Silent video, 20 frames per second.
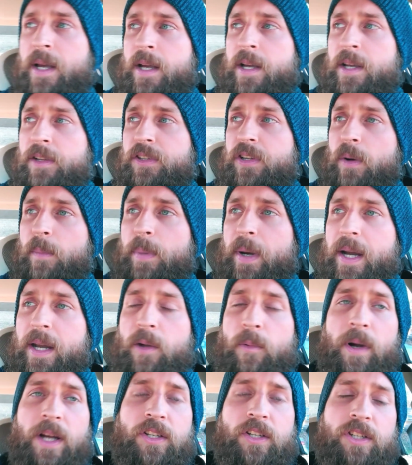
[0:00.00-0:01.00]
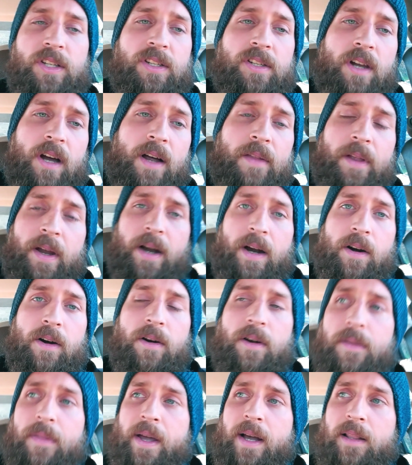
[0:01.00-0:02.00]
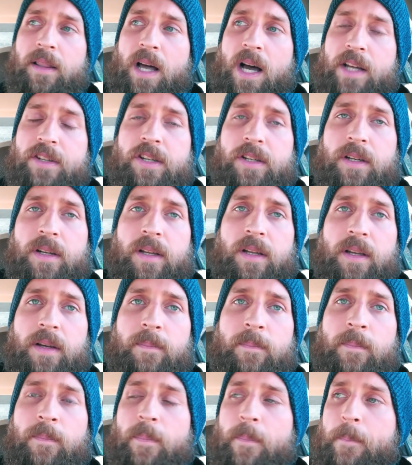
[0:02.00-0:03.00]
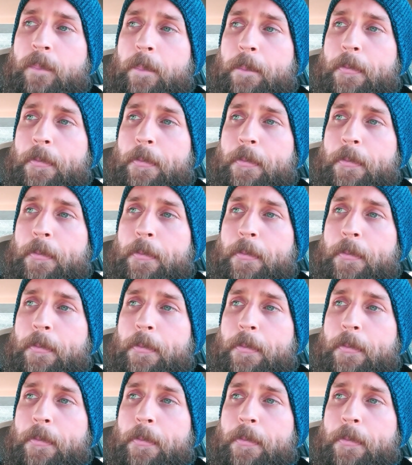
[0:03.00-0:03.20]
So, but anyway, she saw the error in that logic, and